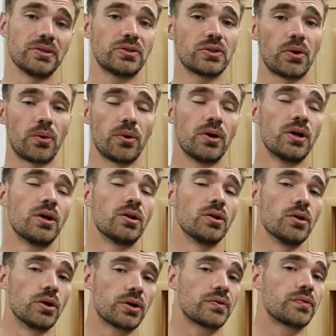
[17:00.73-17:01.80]
So
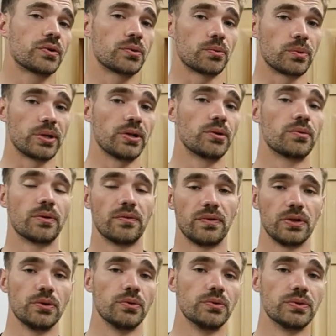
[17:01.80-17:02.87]
look for real
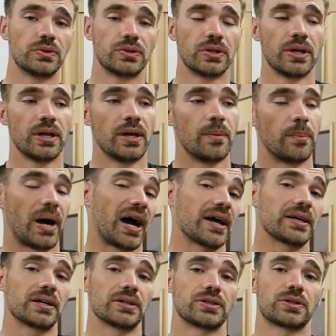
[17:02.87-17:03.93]
reviews by
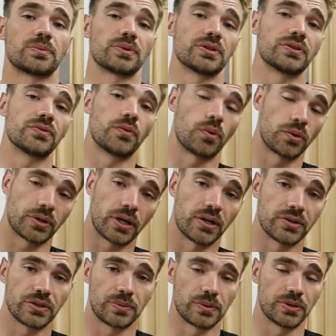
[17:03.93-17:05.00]
customers for
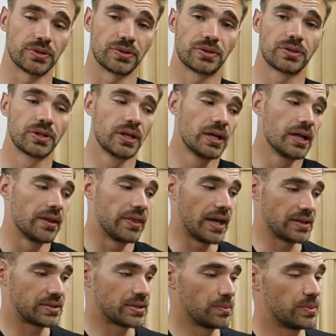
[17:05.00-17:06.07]
customers.
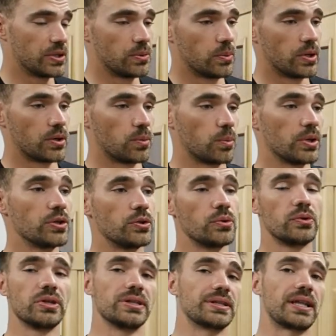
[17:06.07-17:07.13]
That's something where we do
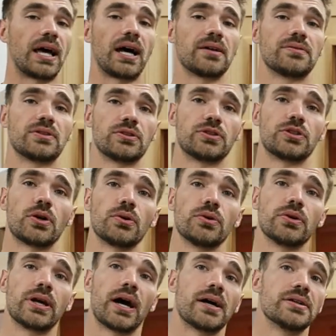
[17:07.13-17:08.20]
these lives to show you
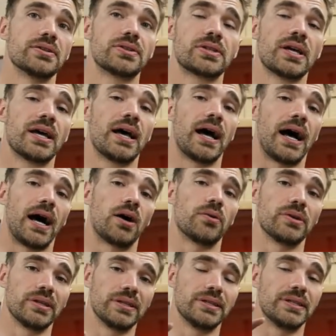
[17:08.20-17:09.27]
guys how
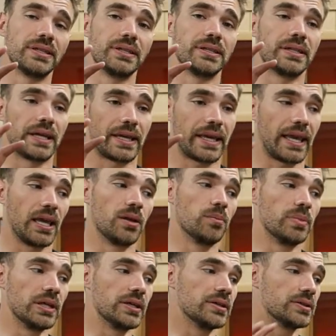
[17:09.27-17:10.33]
easy it can
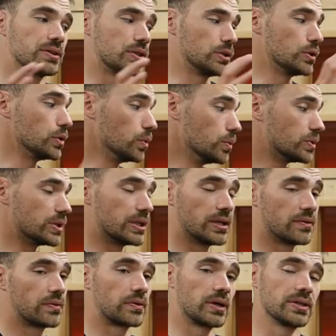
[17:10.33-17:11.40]
be to use an
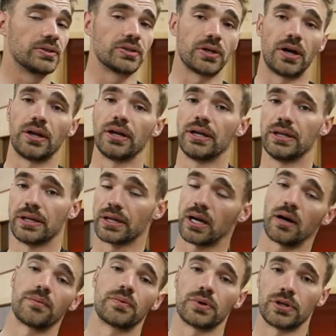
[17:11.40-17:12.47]
infrared sauna in the
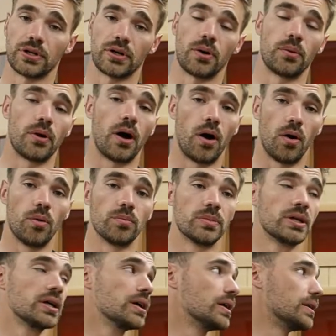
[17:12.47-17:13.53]
comfort of your own home.
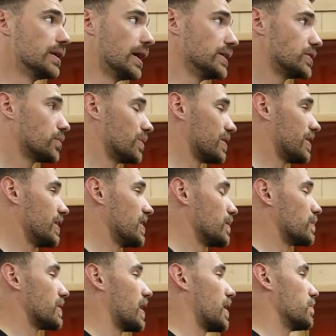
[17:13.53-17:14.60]
Nice quick heat
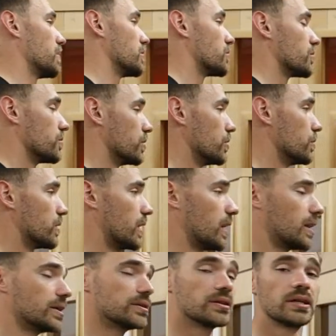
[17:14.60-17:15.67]
up time. I turned the unit
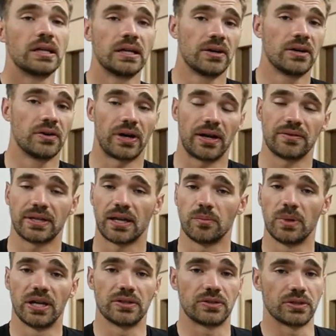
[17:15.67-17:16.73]
on 5-10
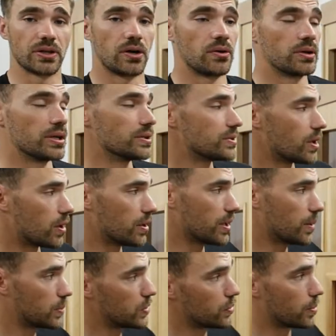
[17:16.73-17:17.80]
minutes ago and it's already
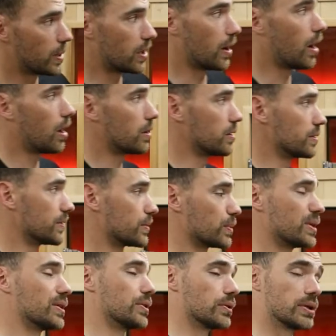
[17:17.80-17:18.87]
up to about
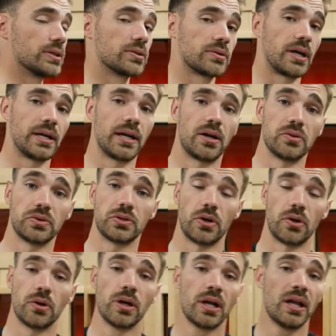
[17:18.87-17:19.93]
103 degrees right now.
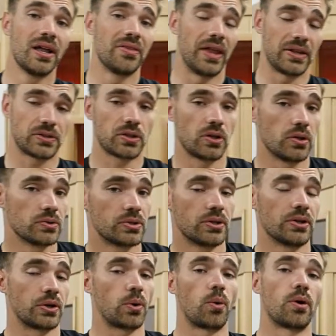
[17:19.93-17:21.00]
So that's close to
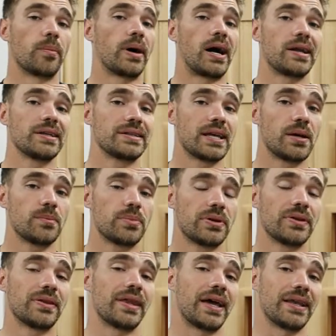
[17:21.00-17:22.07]
the core body temp,
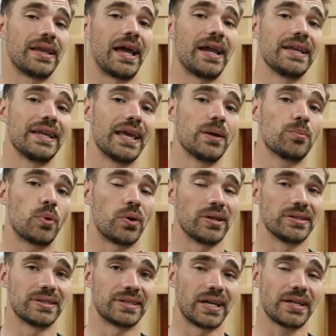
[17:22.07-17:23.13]
that
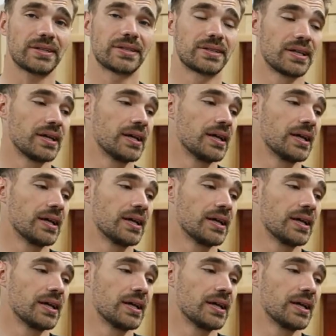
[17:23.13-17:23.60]
98.6.